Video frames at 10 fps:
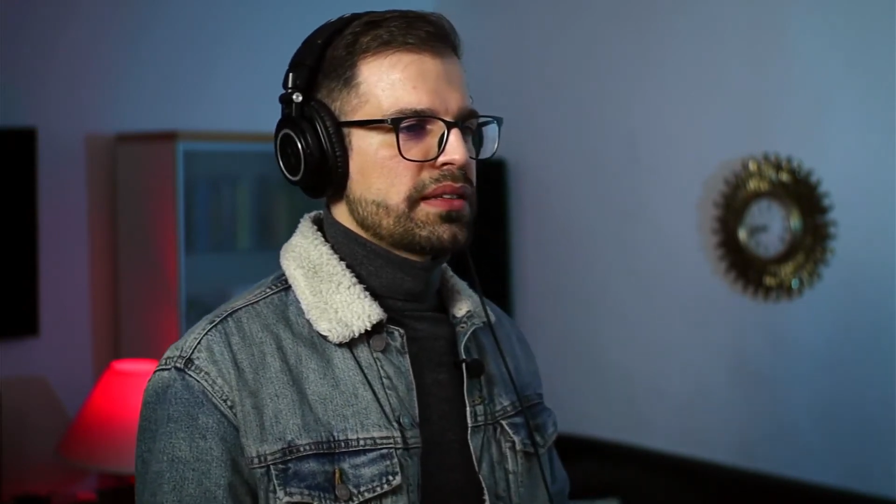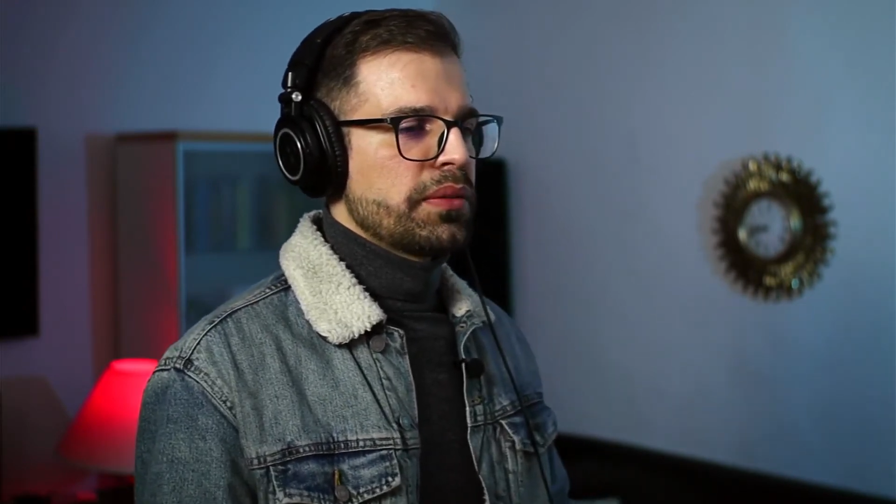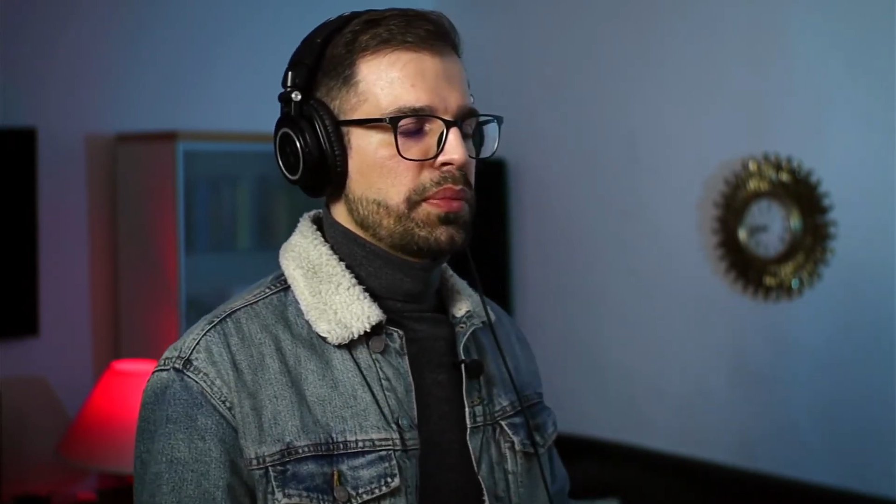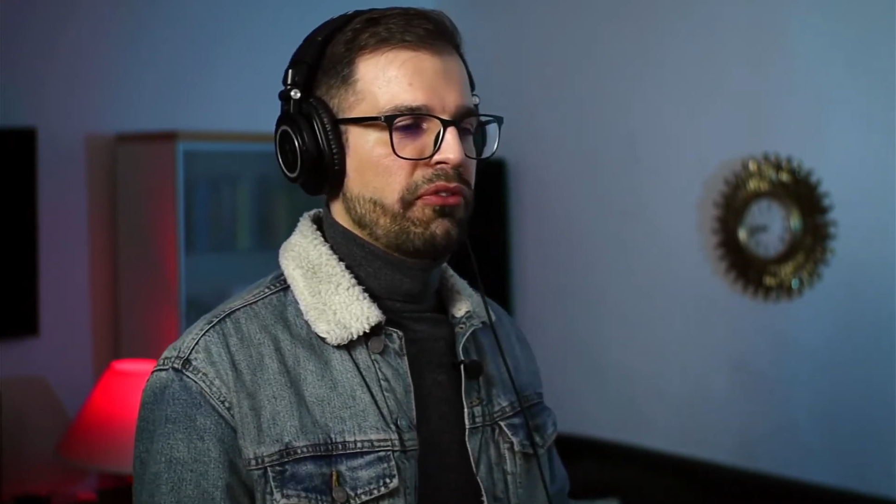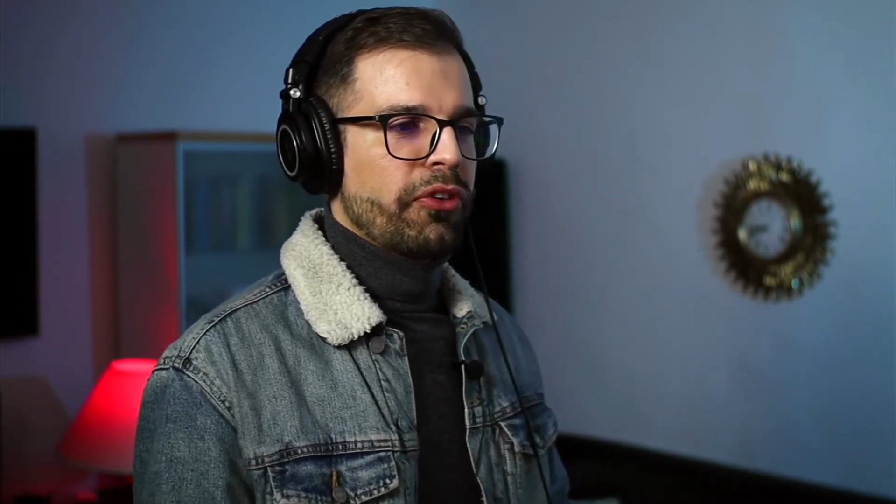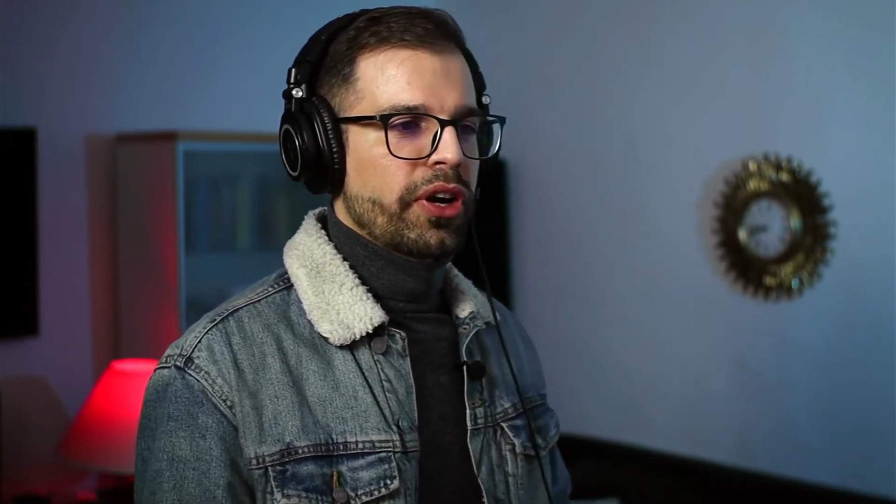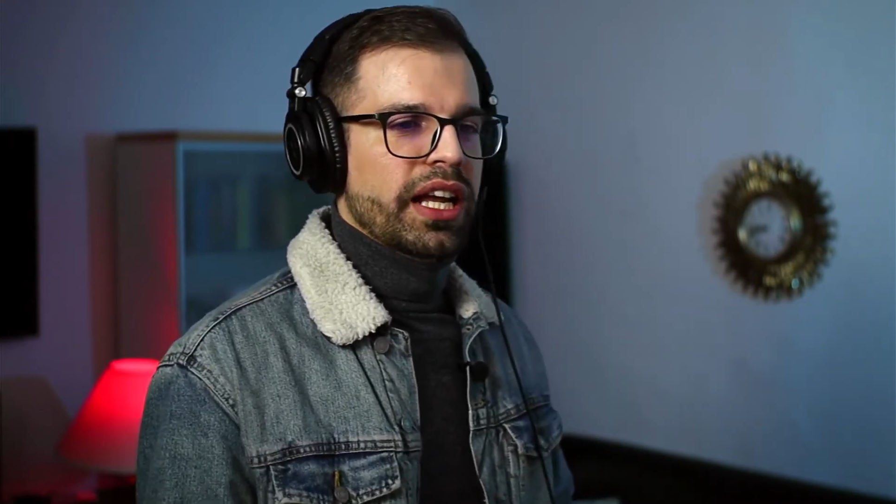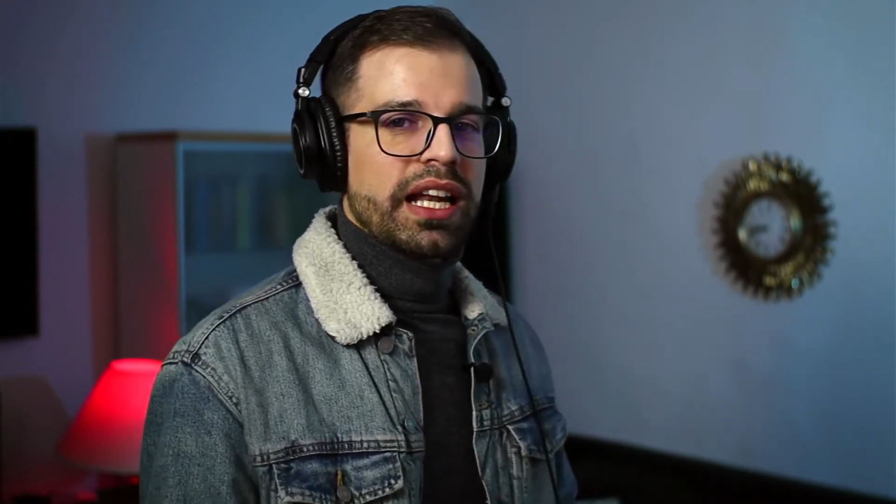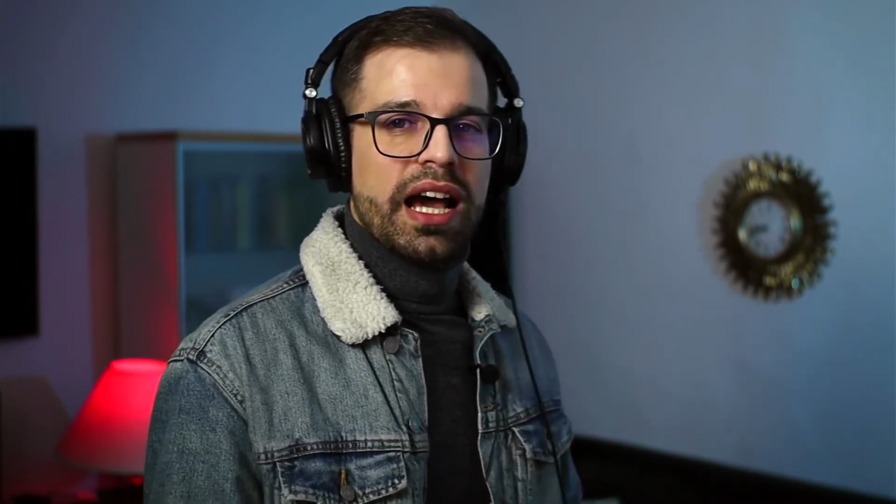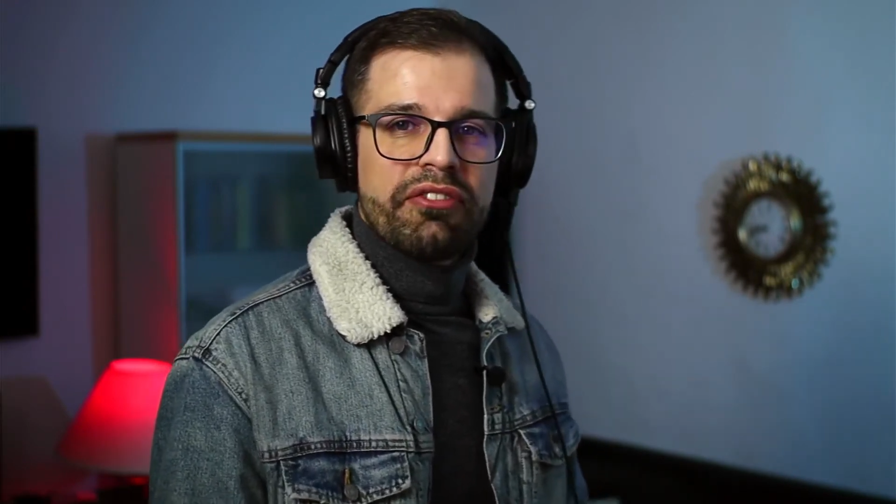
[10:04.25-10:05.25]
the before
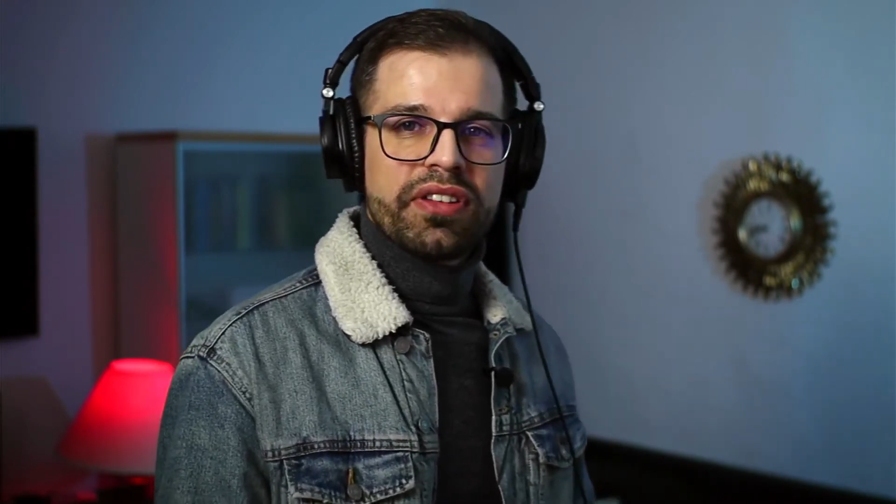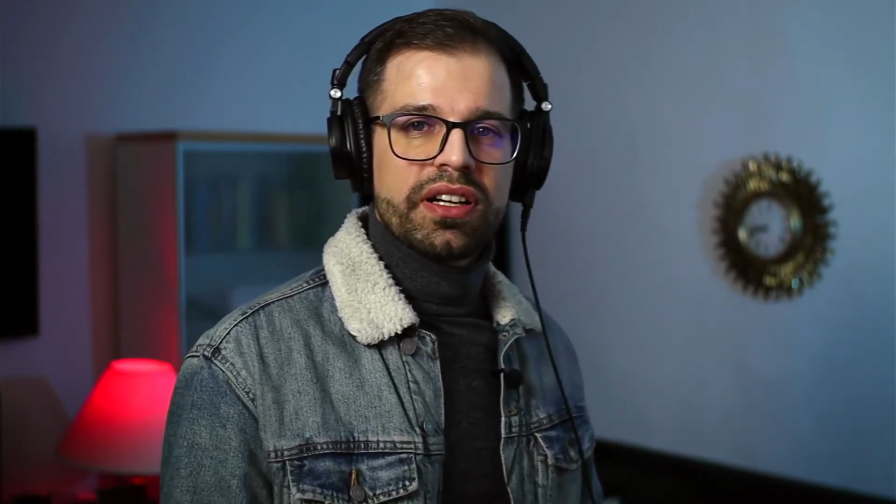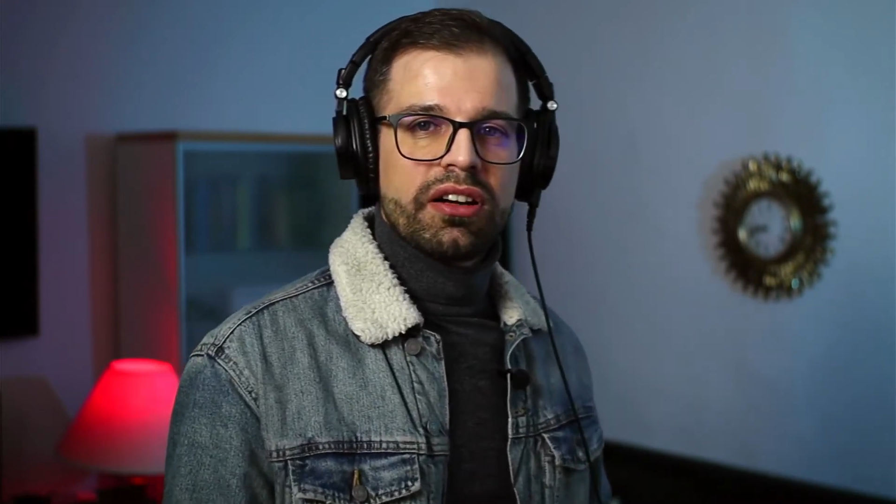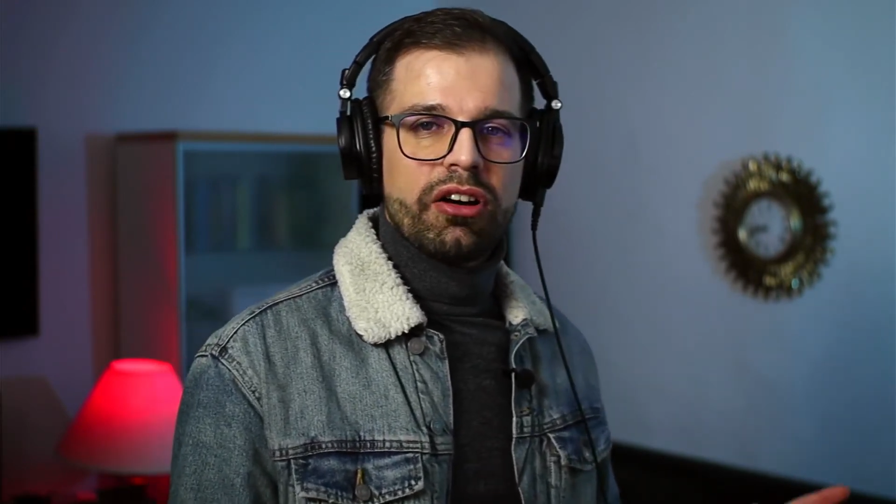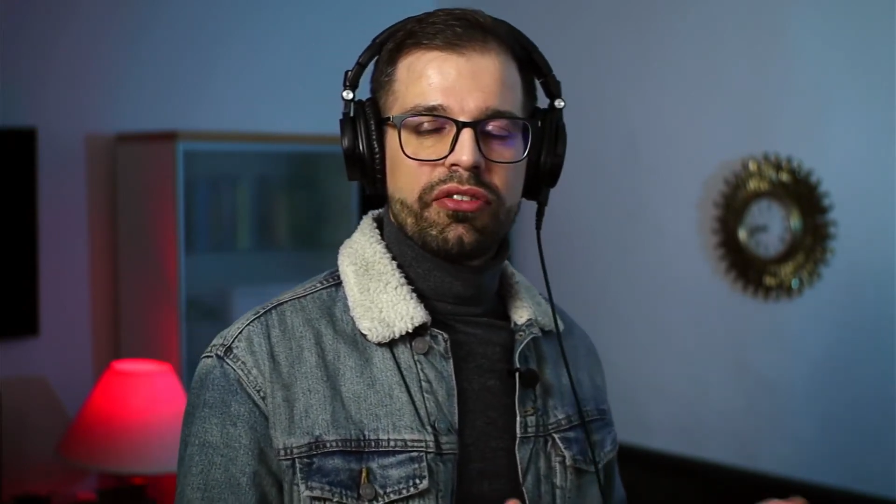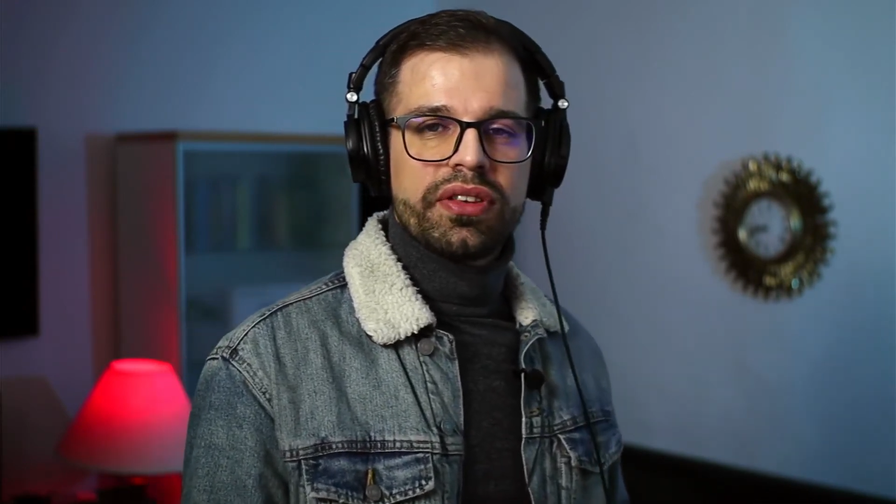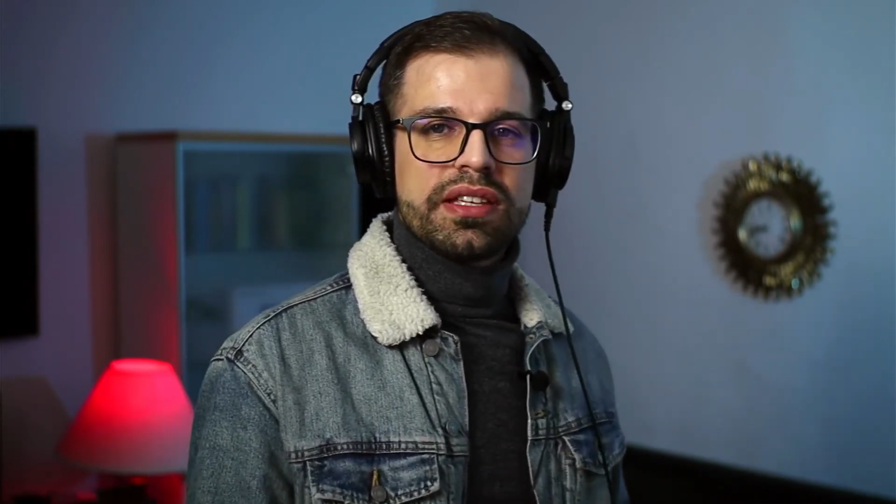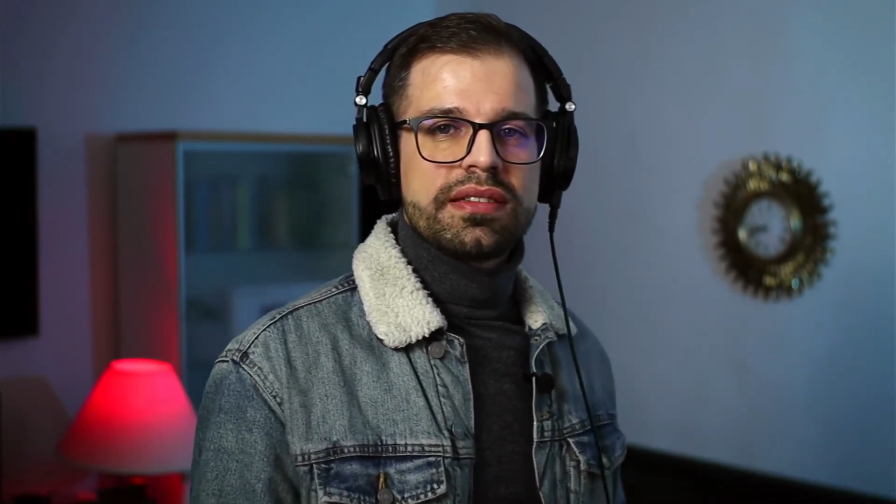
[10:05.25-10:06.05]
and after of this